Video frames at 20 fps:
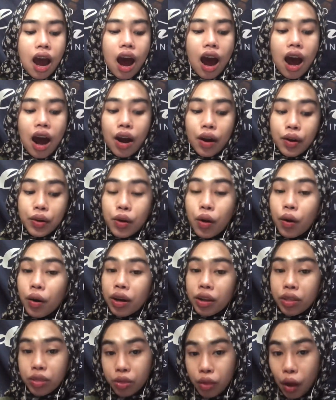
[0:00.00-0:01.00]
are your
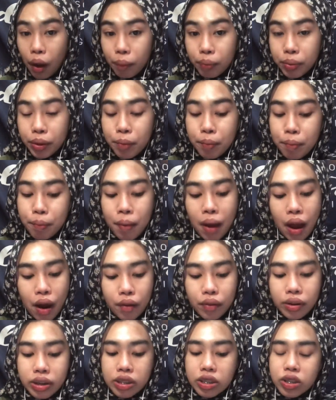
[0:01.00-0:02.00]
adopted
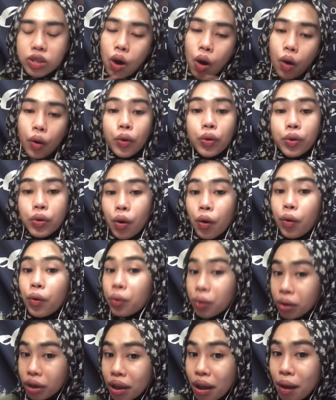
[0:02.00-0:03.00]
parents or your
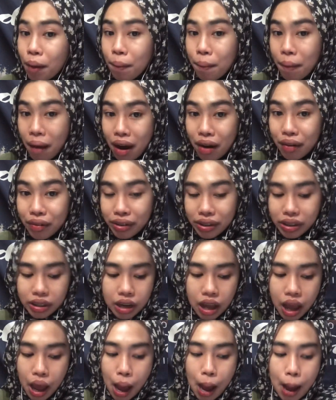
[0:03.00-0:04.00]
real parent,
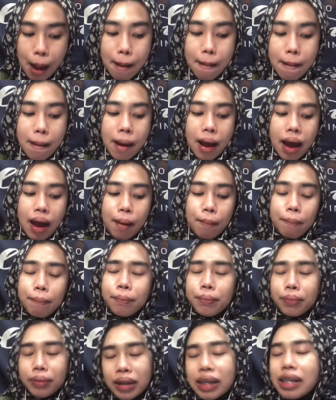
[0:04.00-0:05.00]

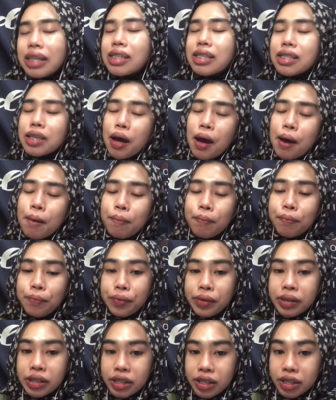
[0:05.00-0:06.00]
please
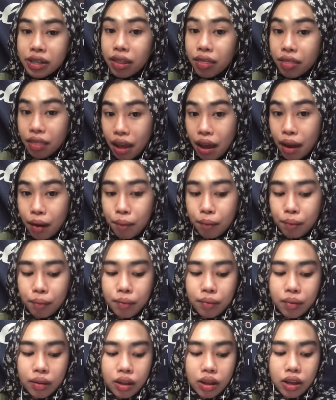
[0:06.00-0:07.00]
appreciate them.
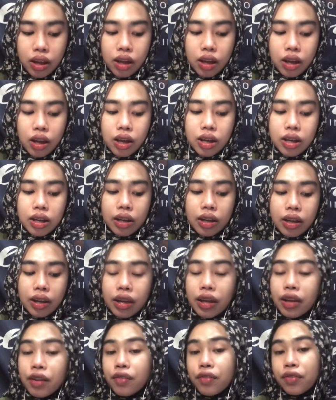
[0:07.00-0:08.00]

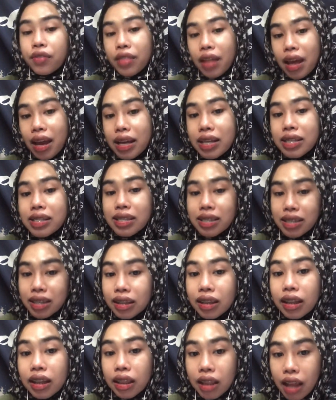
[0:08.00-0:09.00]
If they
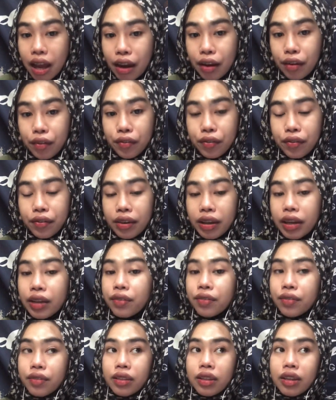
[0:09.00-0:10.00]
still alive, if
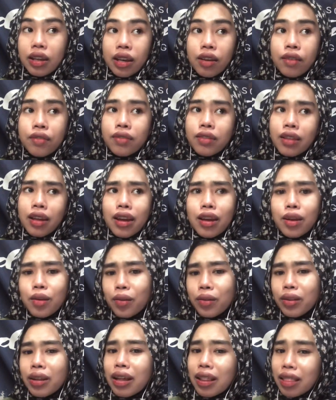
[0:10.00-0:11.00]
they
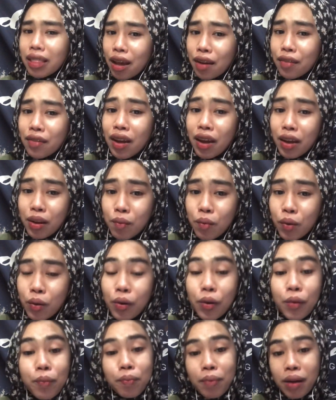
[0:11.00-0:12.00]
not alive anymore
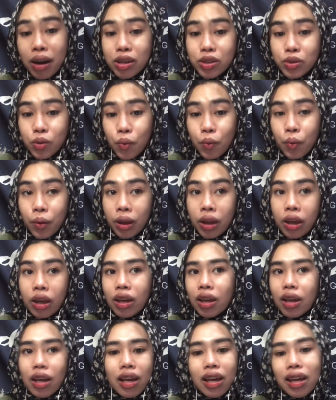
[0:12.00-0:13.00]
or pass away,
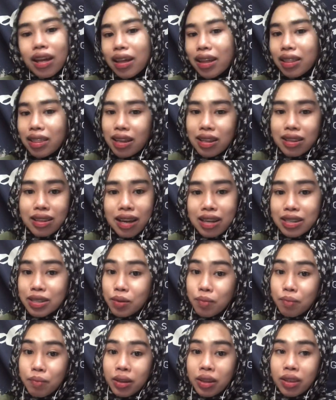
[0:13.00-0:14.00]
that
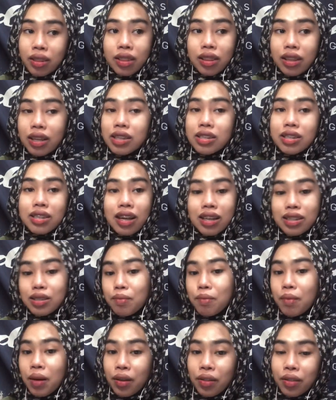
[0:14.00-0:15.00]
doesn't mean, it
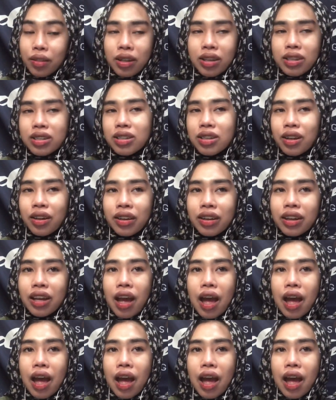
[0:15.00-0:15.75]
doesn't matter. That's not